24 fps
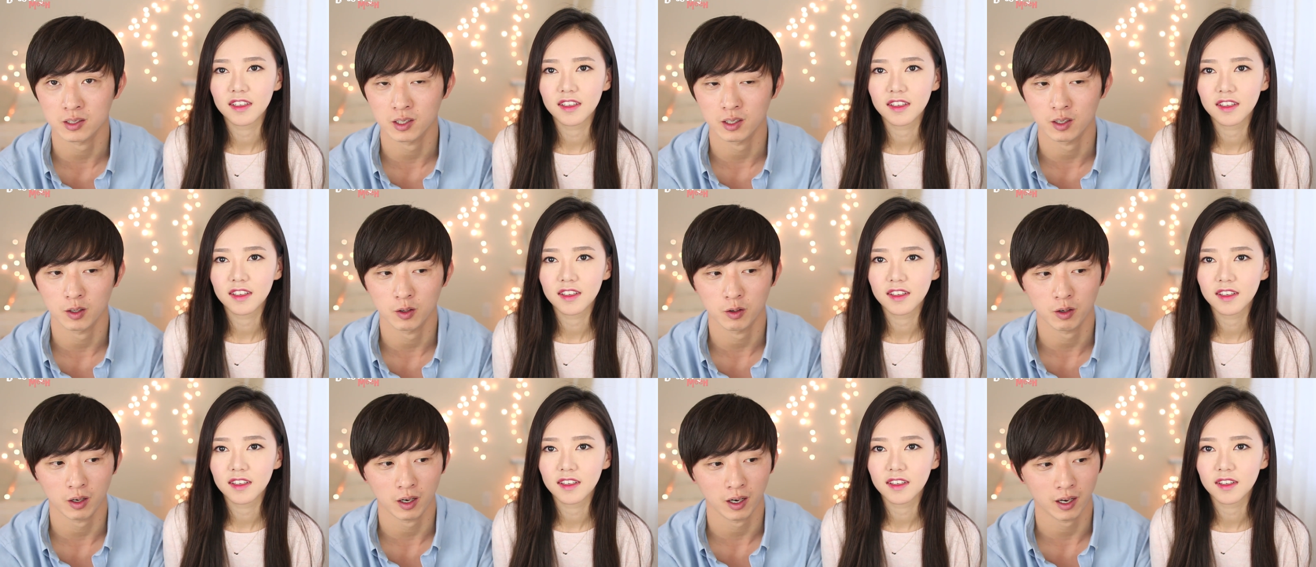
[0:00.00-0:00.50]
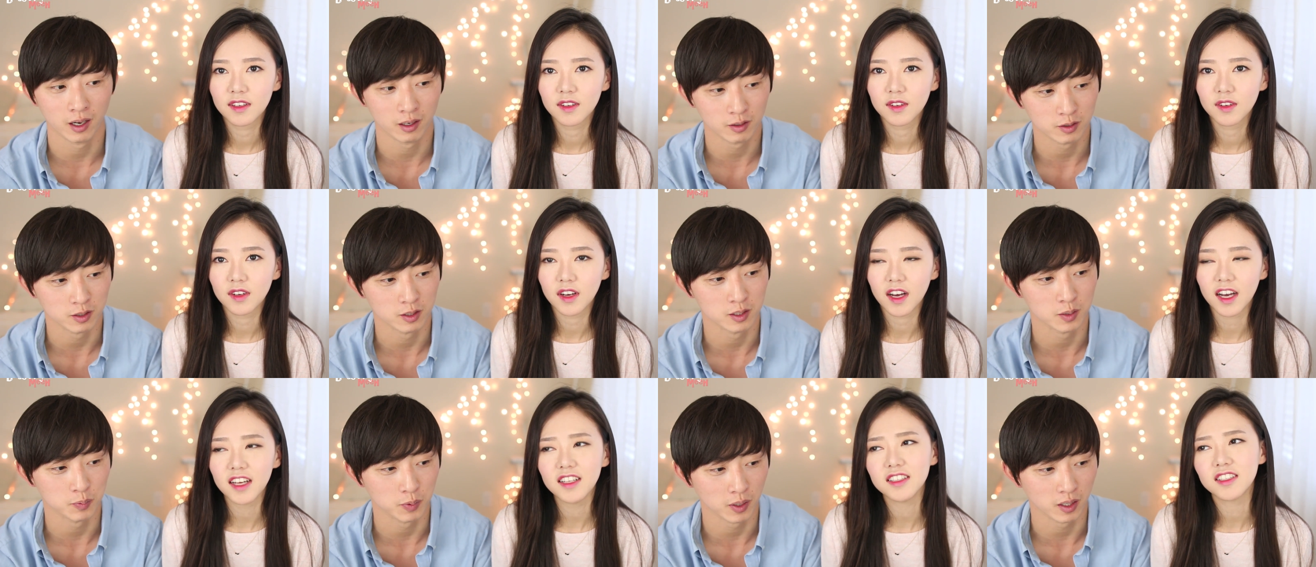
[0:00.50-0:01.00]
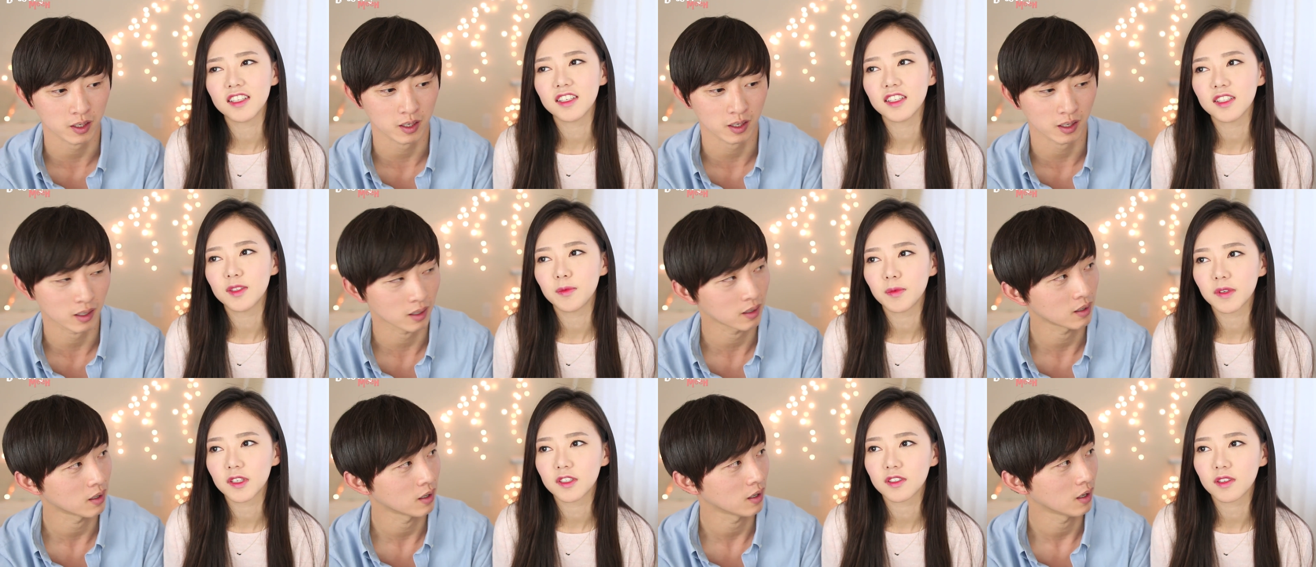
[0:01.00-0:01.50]
Speaker 1: so I had to speak. I did
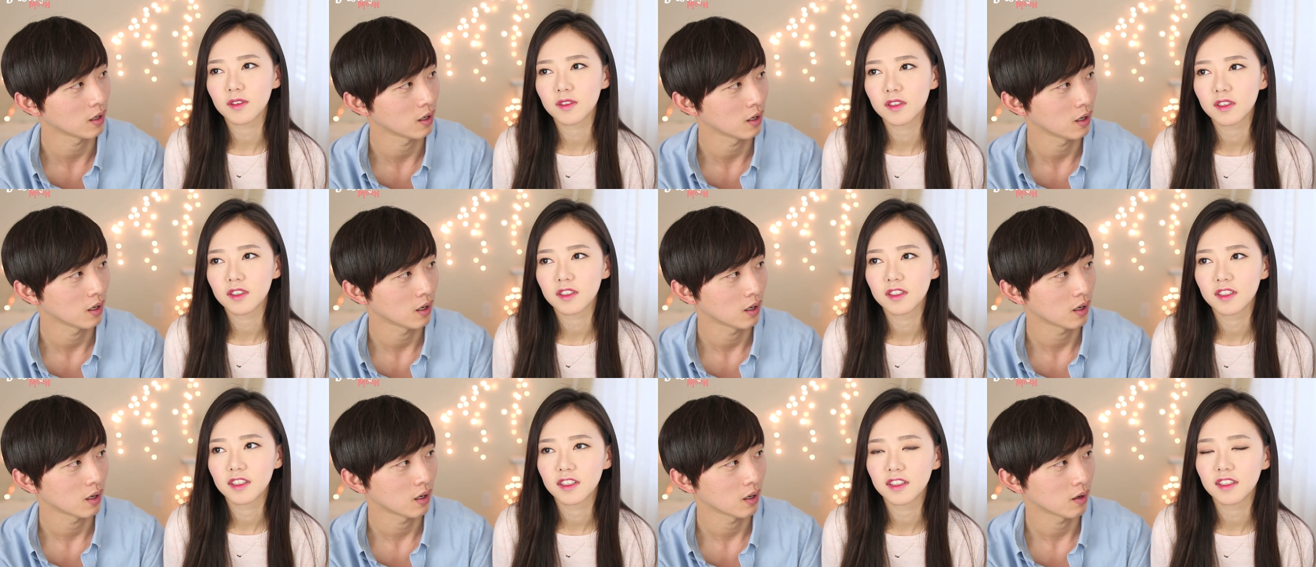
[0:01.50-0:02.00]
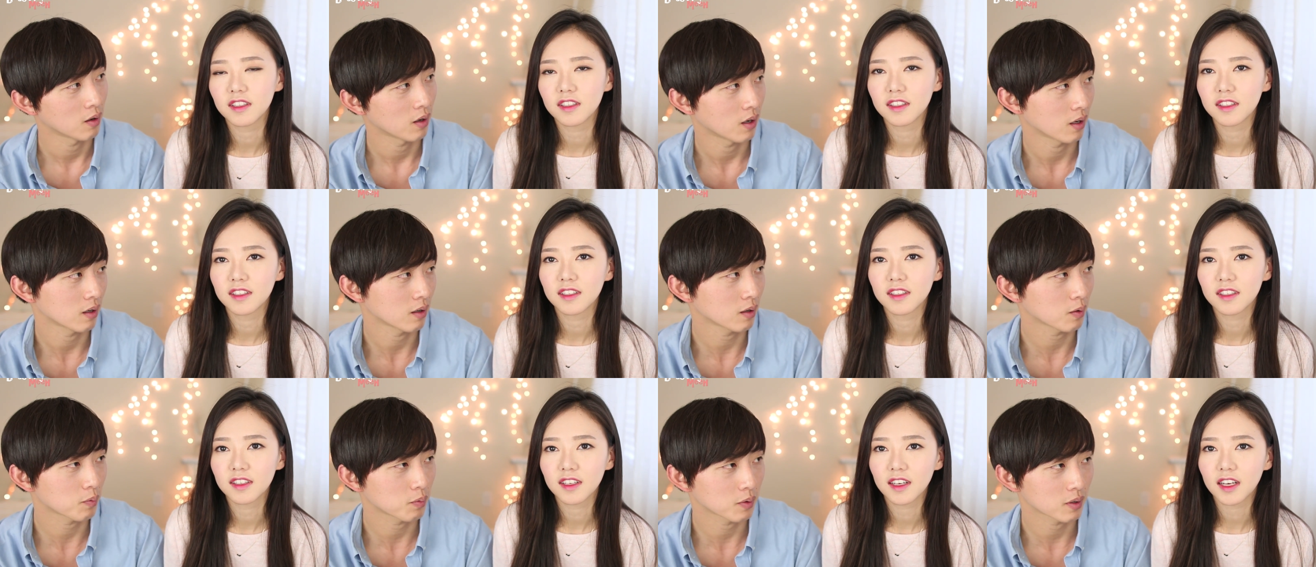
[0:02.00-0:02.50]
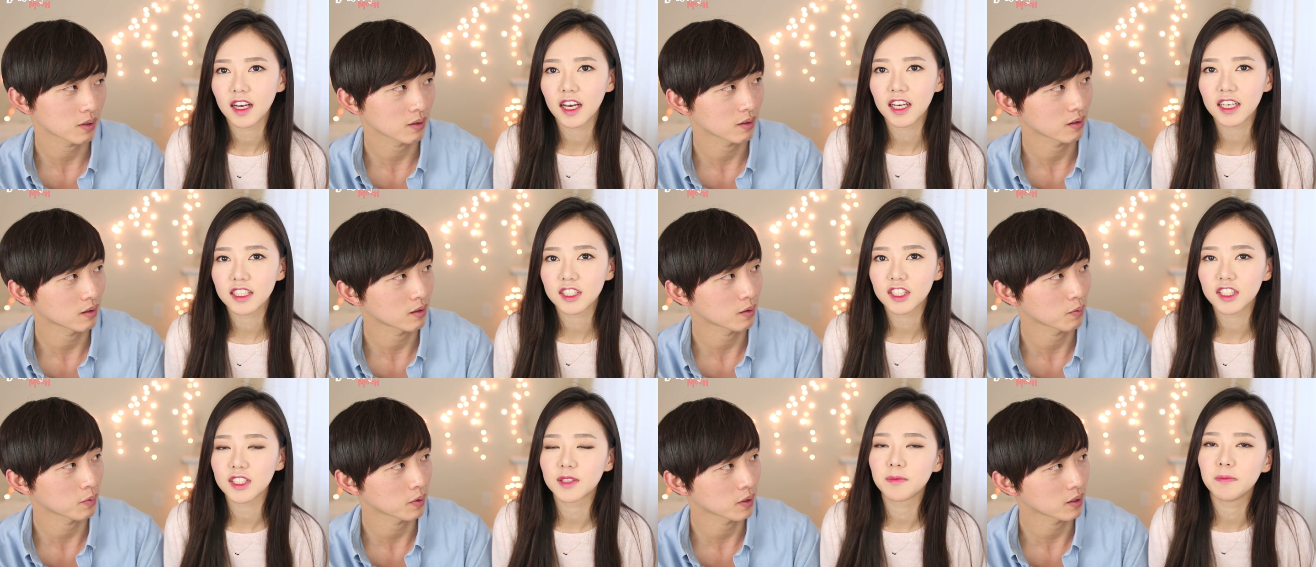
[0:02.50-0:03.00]
speak some Korean. I know, but a I
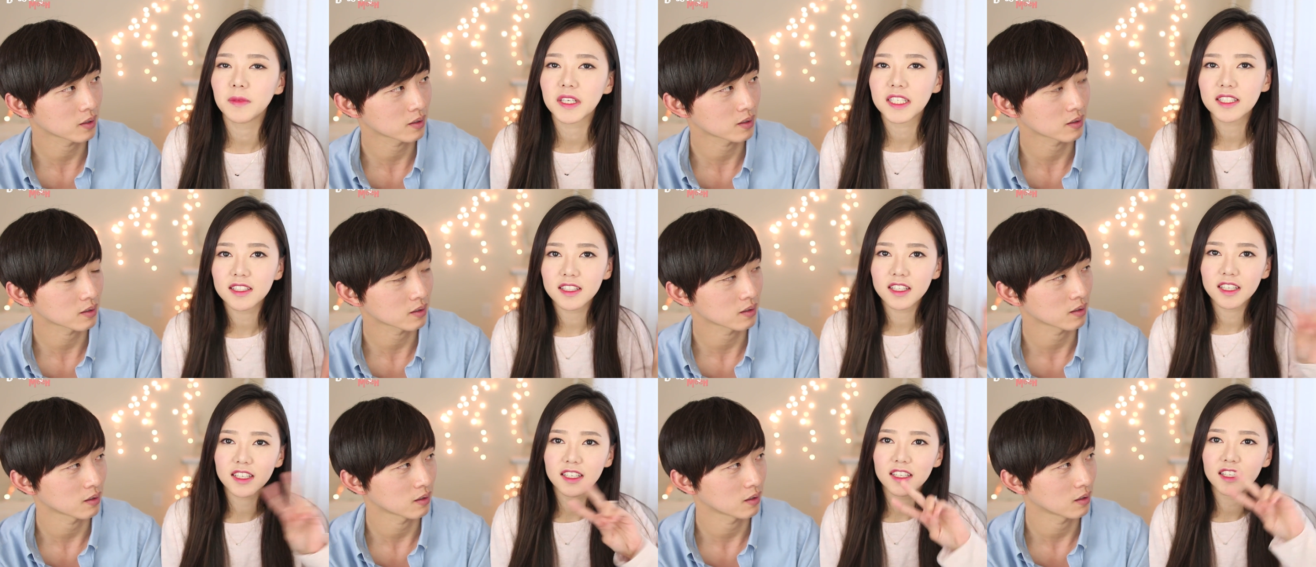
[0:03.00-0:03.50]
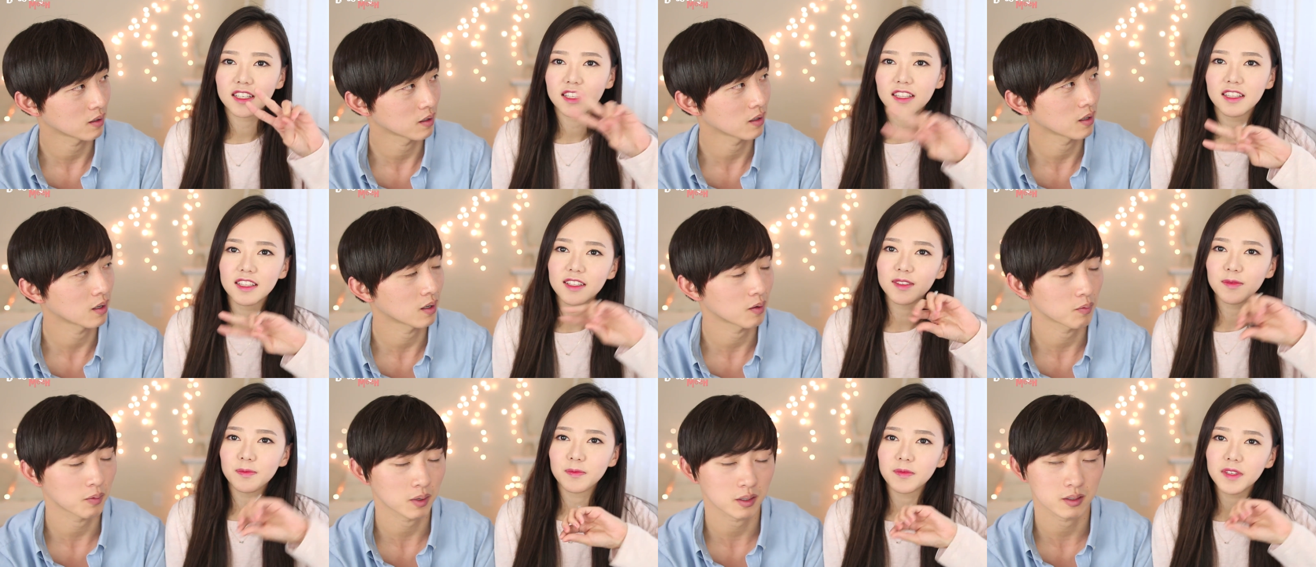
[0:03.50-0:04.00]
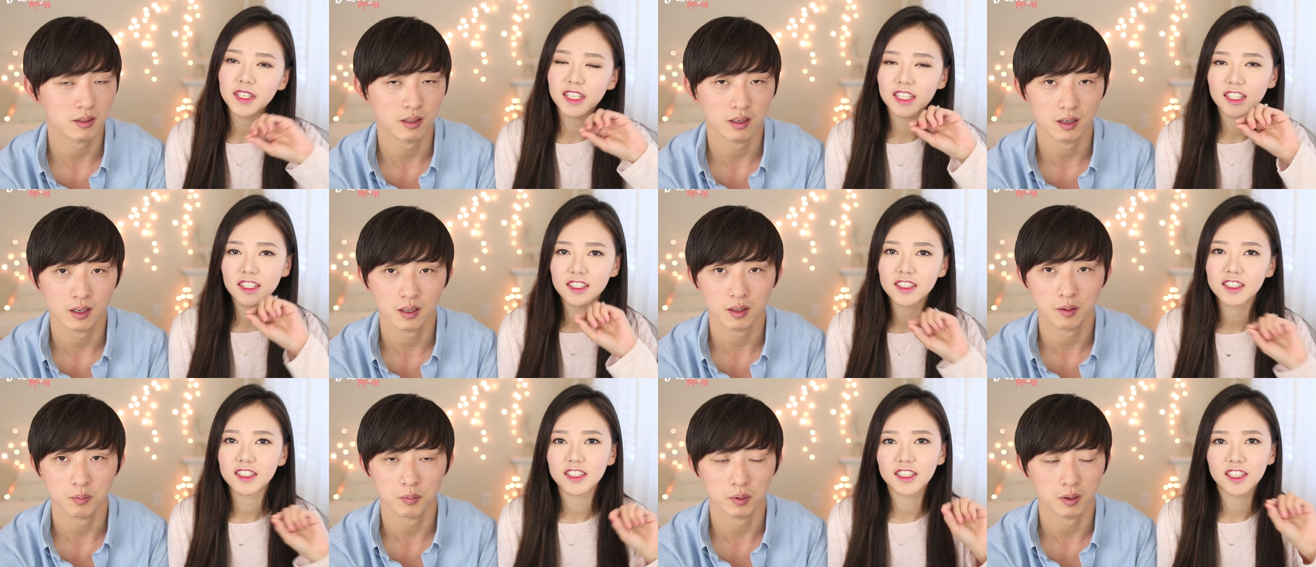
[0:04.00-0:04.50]
little bit. I just mixed it in. Yeah, I mixed it
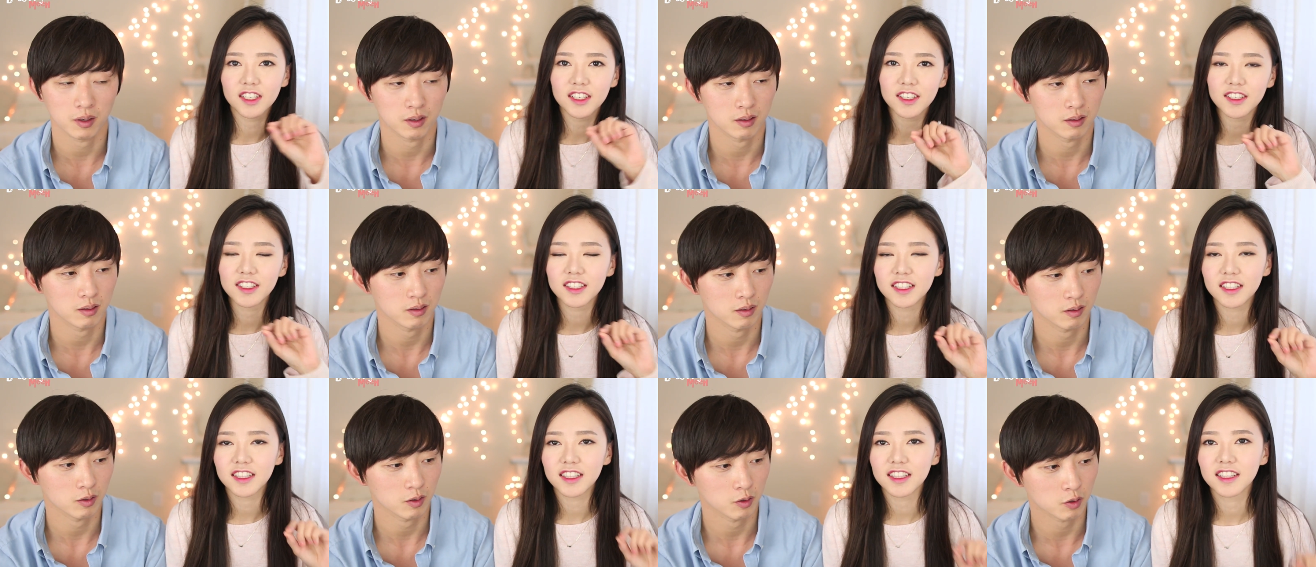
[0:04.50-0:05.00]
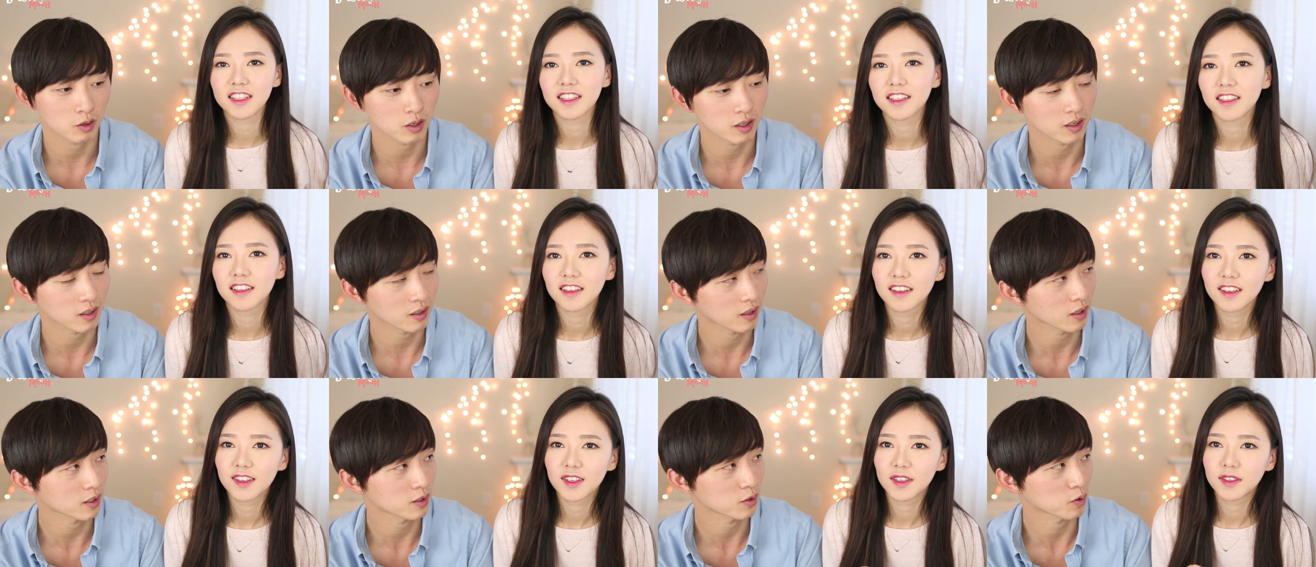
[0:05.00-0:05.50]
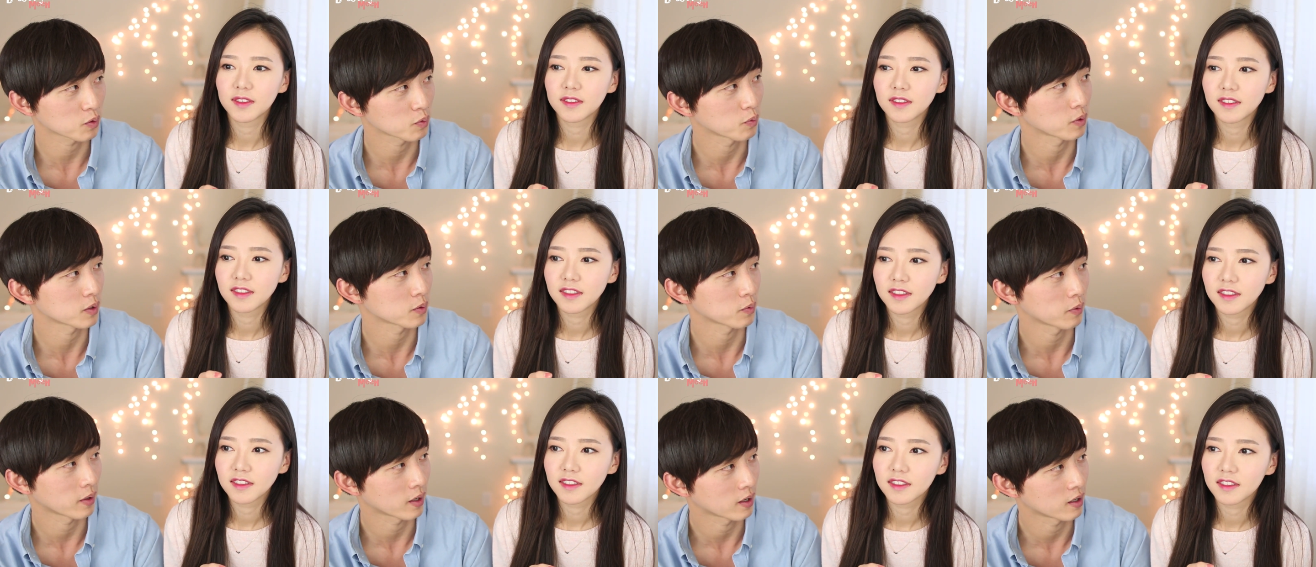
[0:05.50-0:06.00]
in, but Korean. your English was
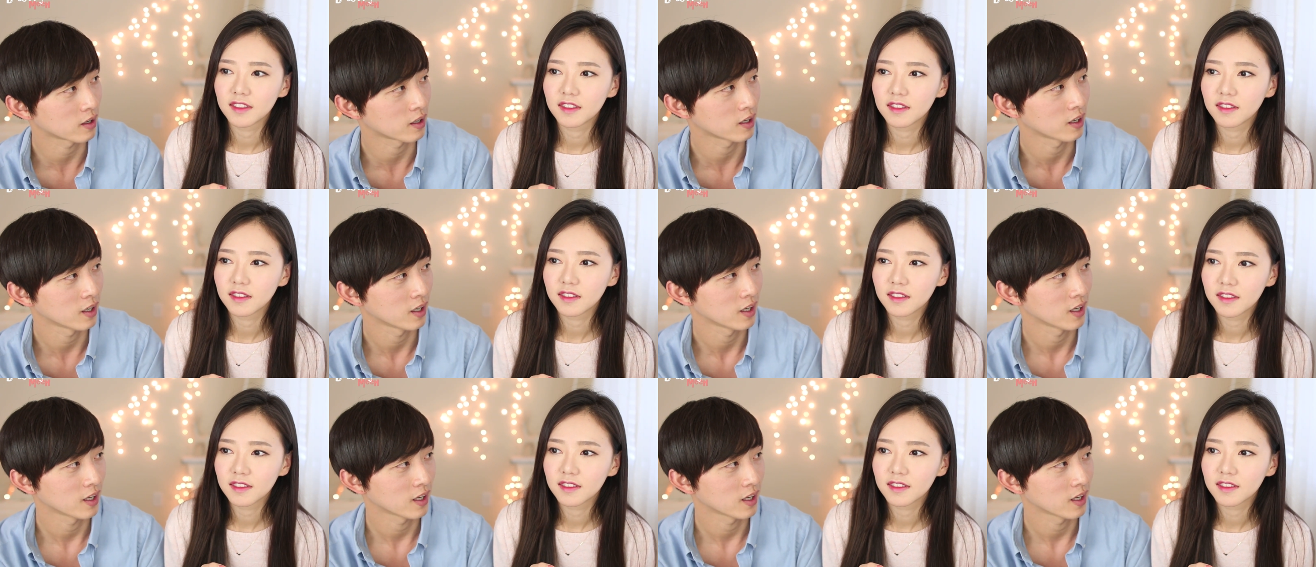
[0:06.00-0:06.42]
much better.